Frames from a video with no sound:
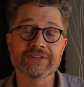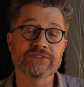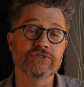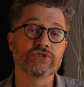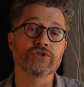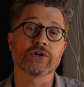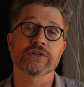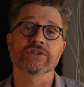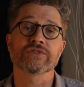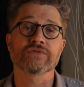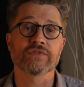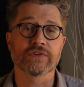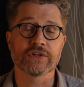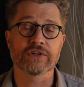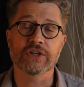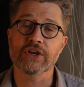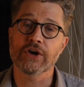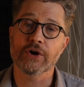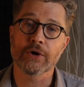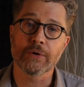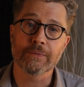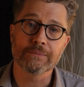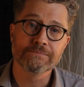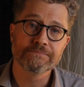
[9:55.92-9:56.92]
is just for
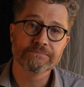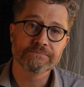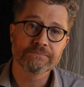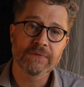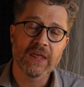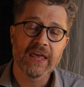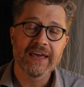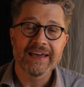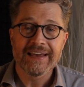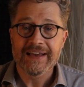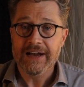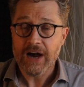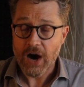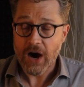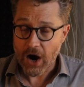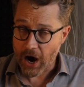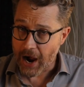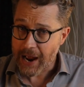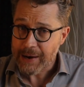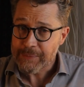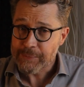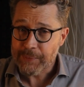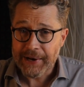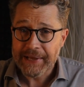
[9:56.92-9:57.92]
you.
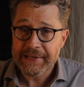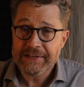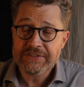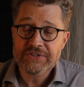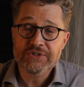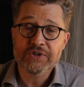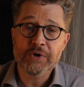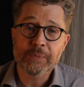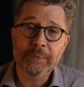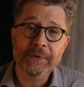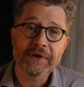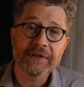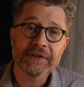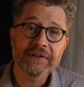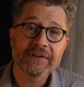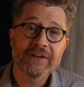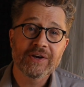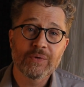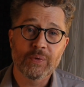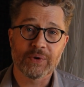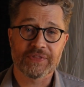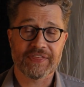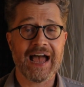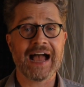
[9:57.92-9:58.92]
I'm Ryan
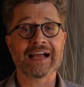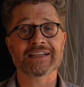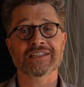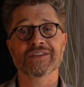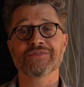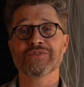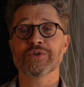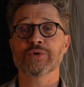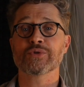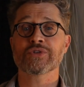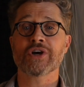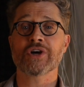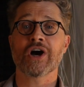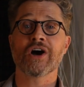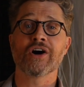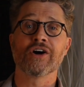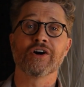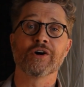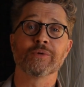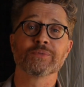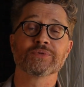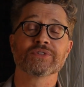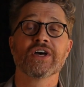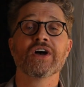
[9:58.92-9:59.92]
Shupit with Active Utah
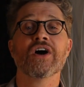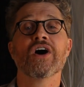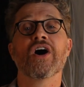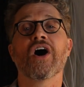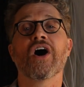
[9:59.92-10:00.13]
Homes.